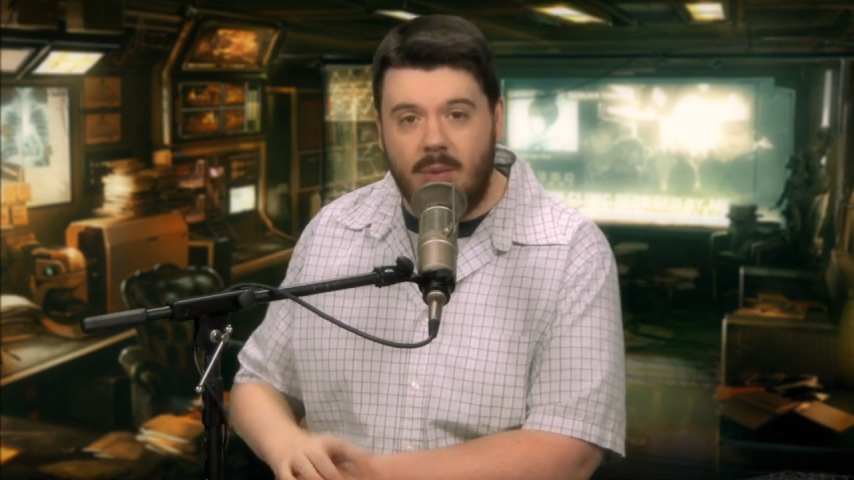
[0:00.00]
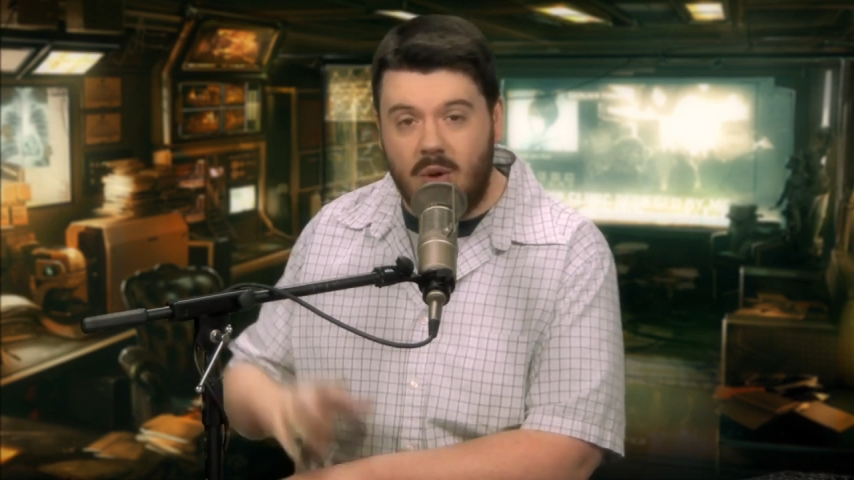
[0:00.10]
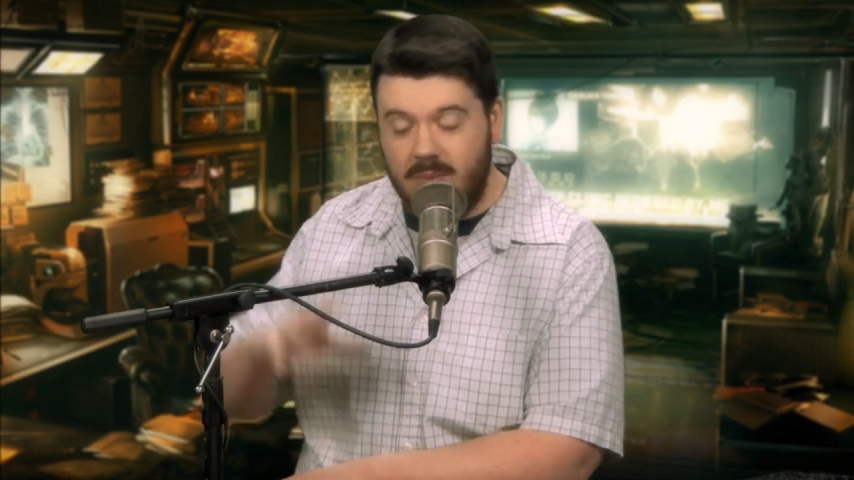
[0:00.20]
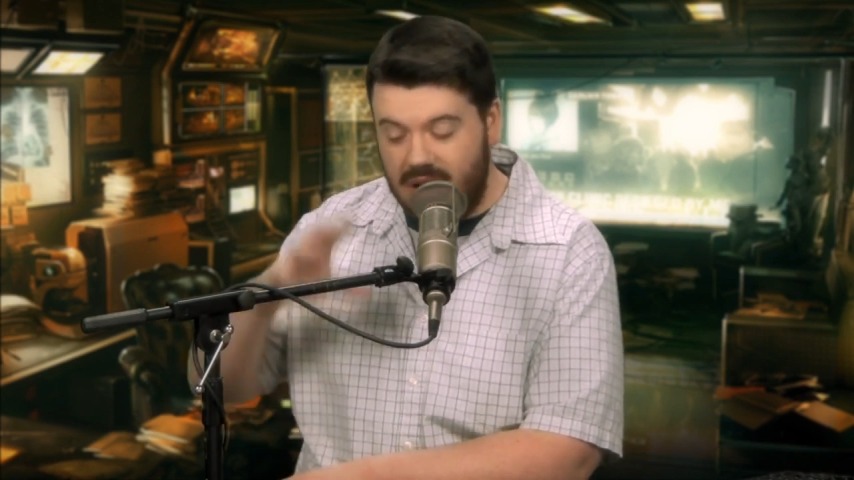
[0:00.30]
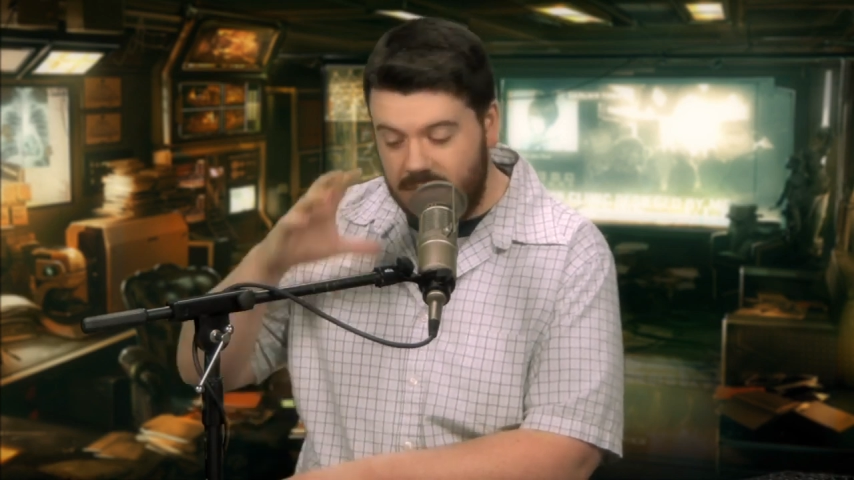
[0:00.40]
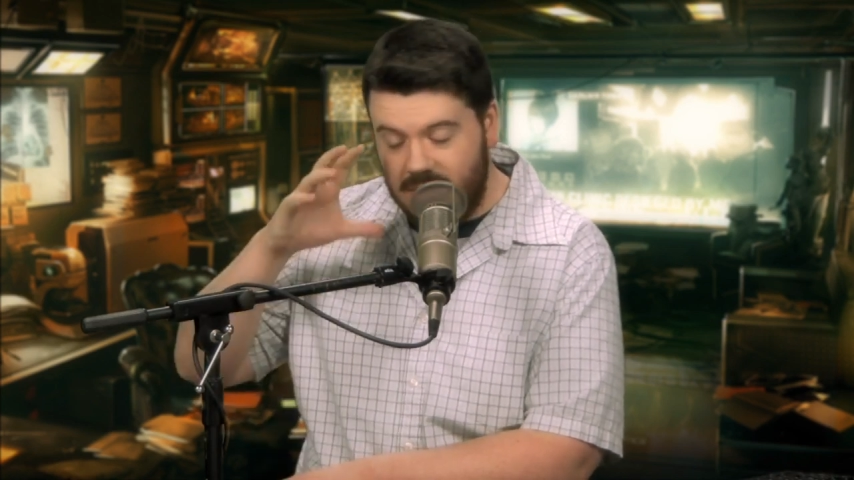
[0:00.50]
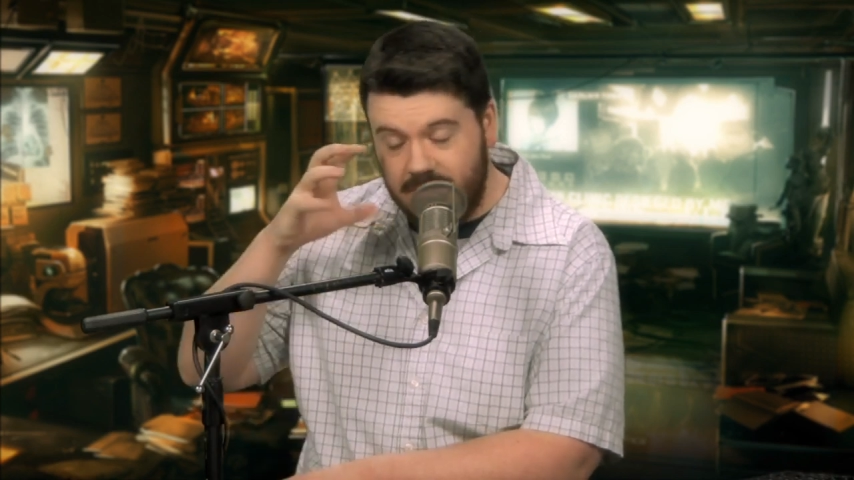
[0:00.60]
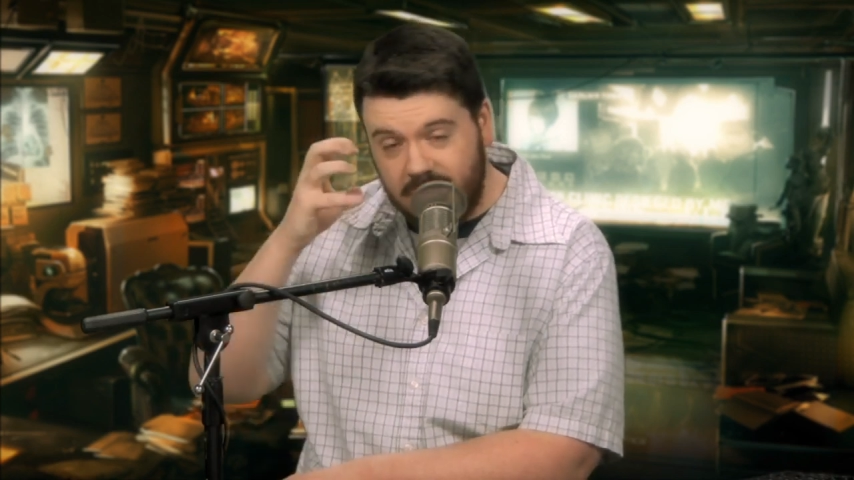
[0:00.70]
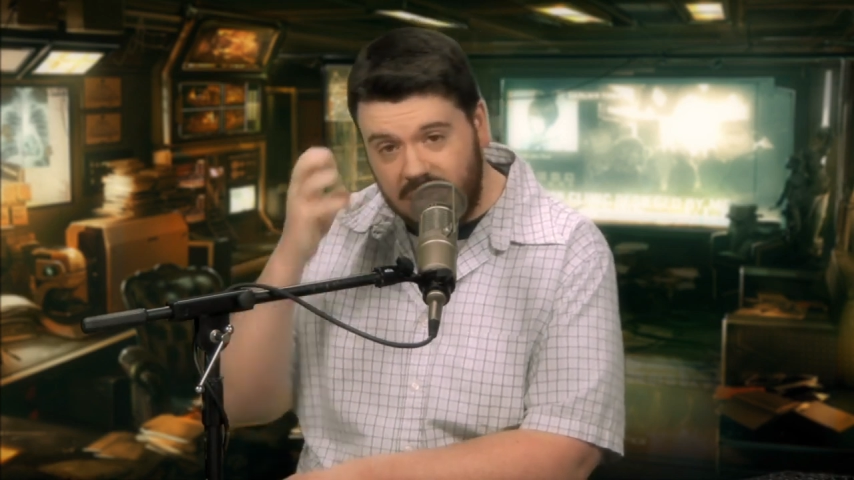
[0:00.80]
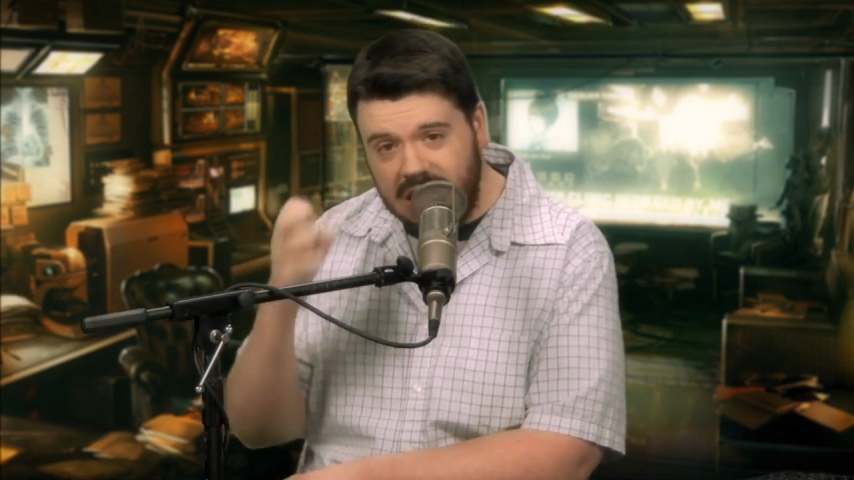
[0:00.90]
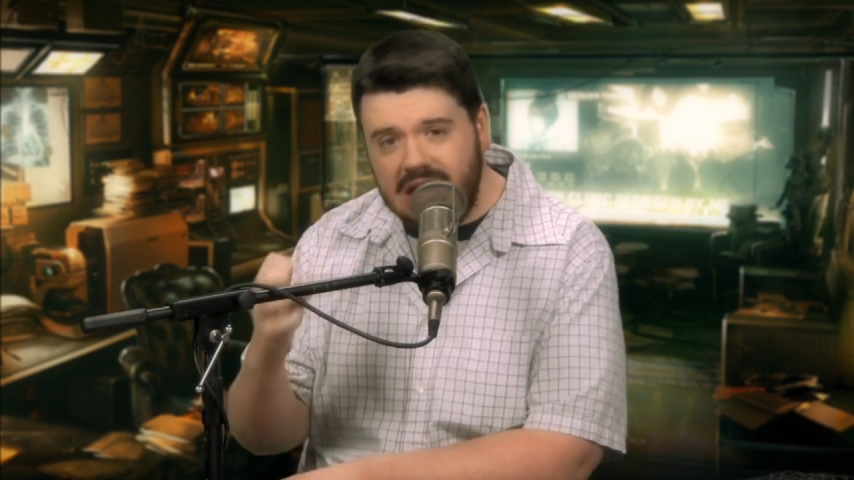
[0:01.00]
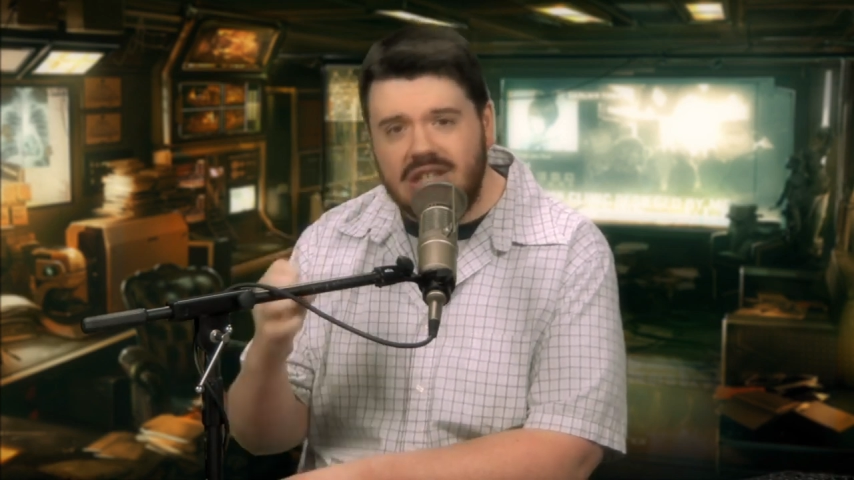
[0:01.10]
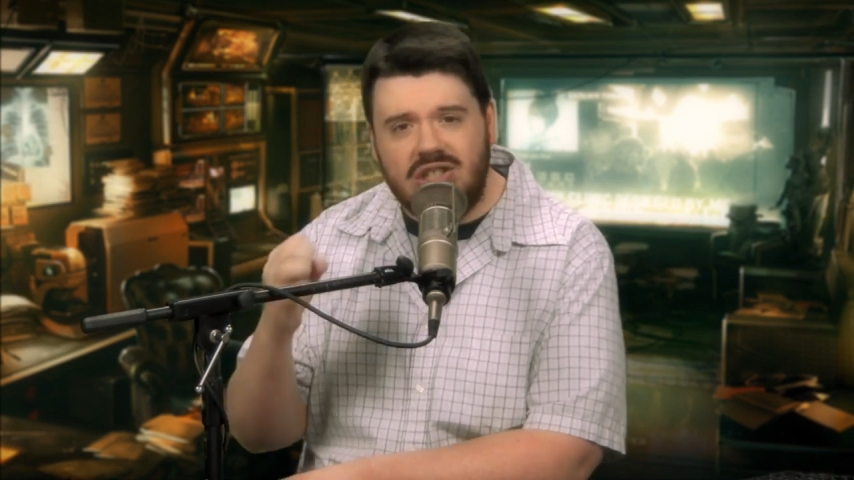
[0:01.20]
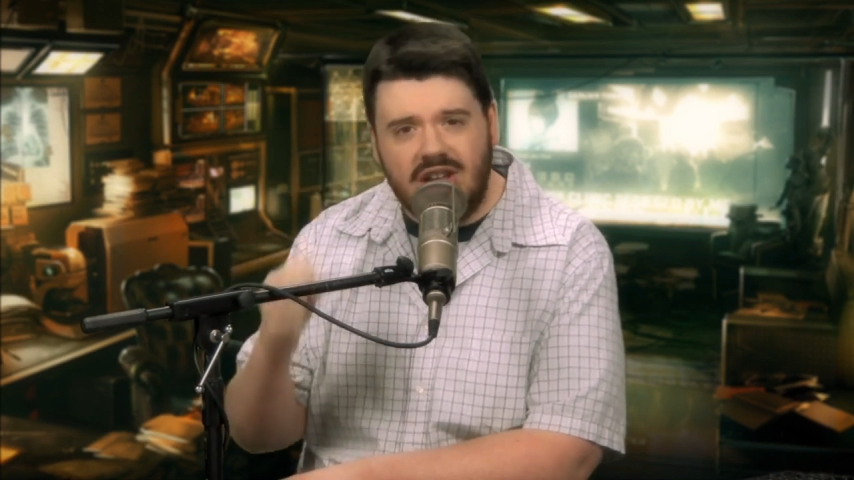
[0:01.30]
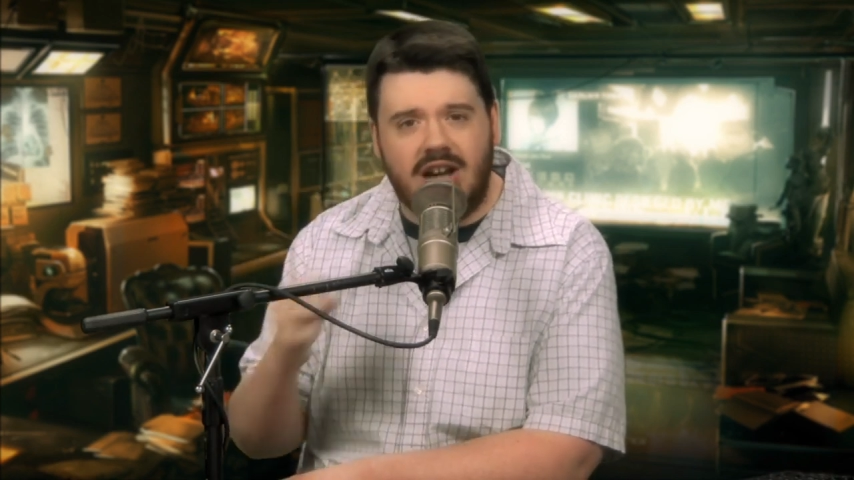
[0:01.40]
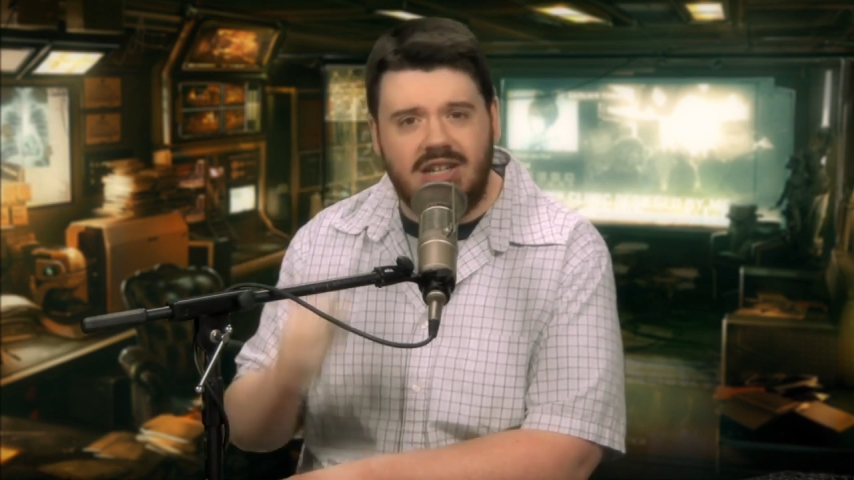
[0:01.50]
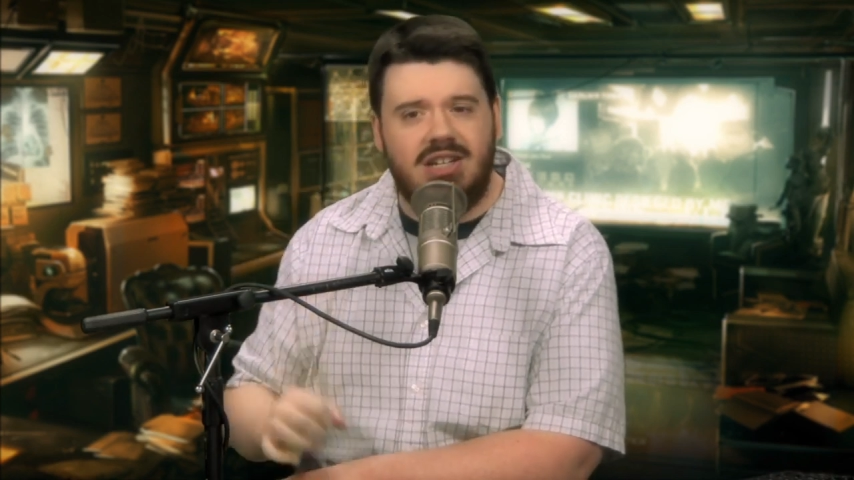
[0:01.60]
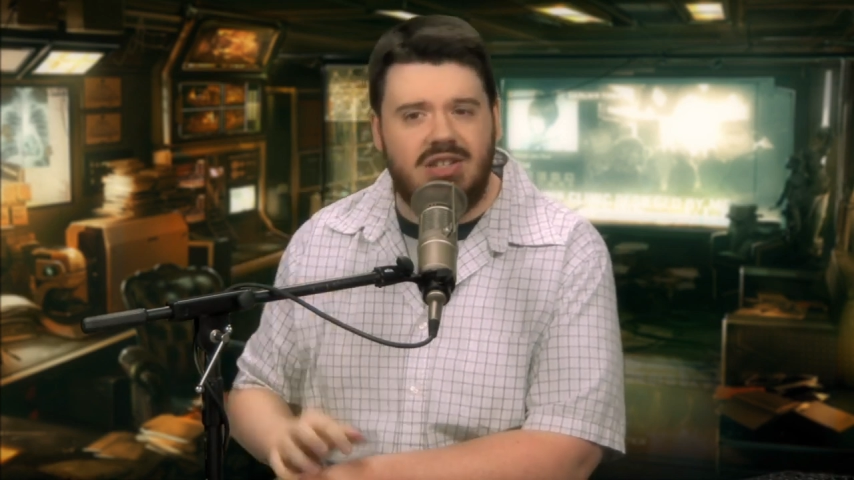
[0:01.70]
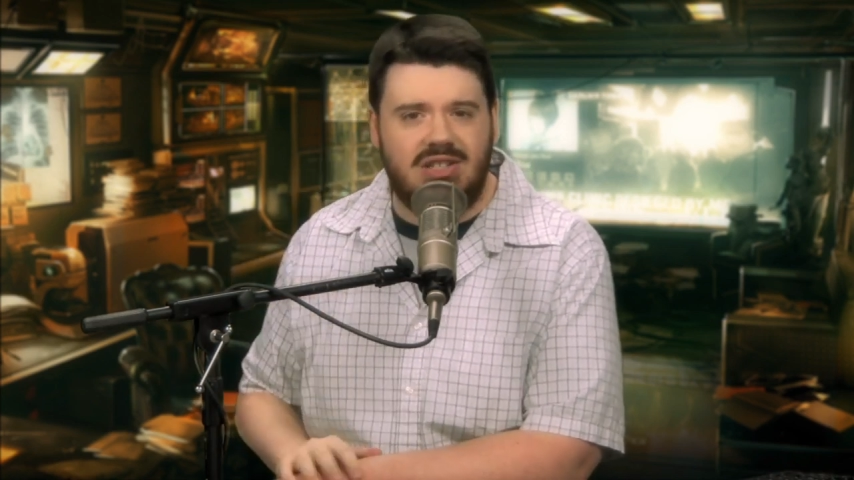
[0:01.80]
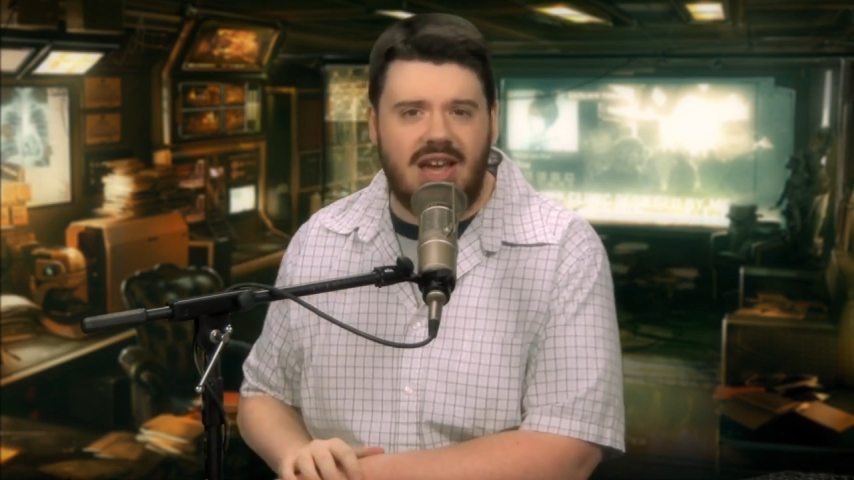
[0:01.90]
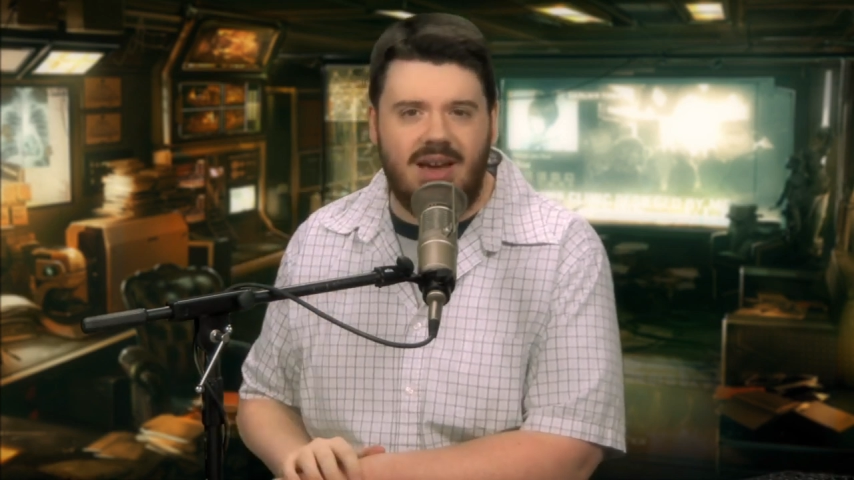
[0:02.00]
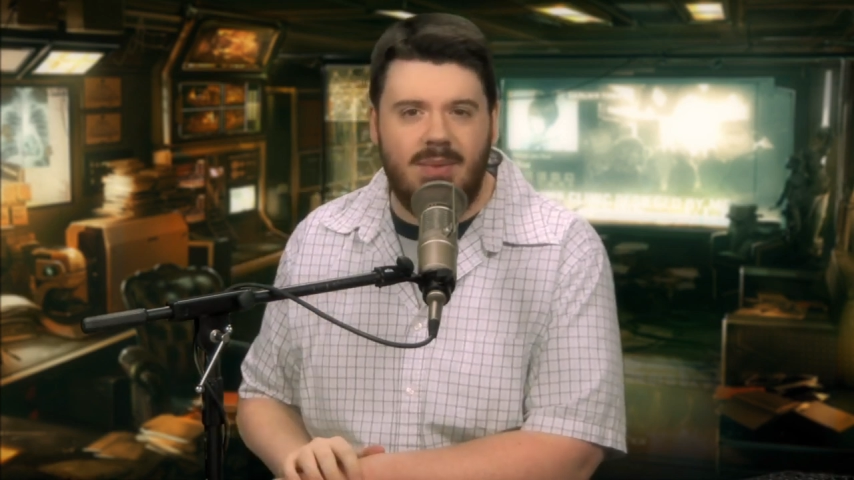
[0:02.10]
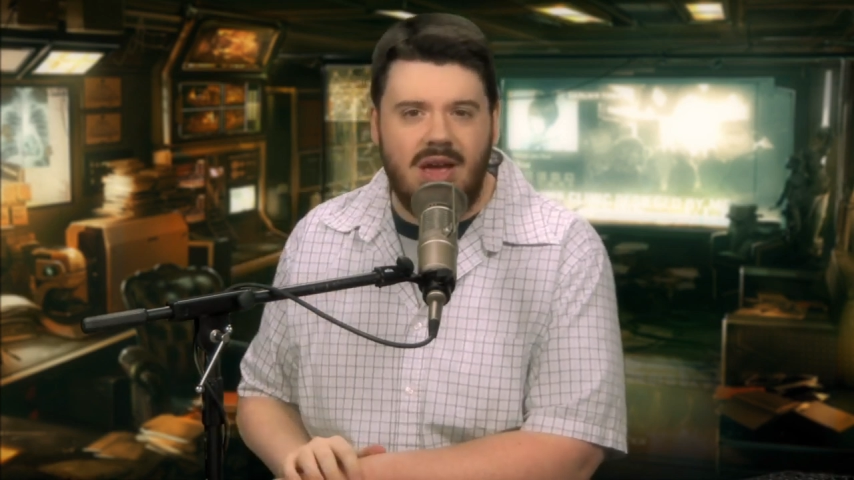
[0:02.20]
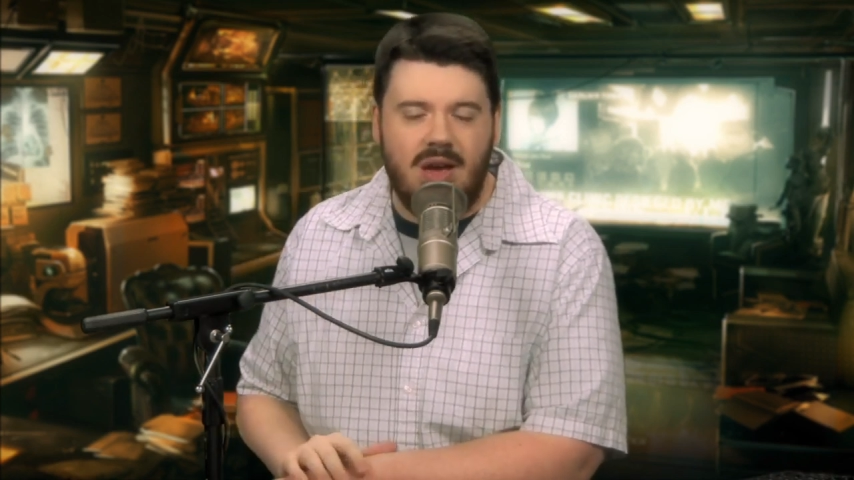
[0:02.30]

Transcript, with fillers: and we'd become completely sucked into this game.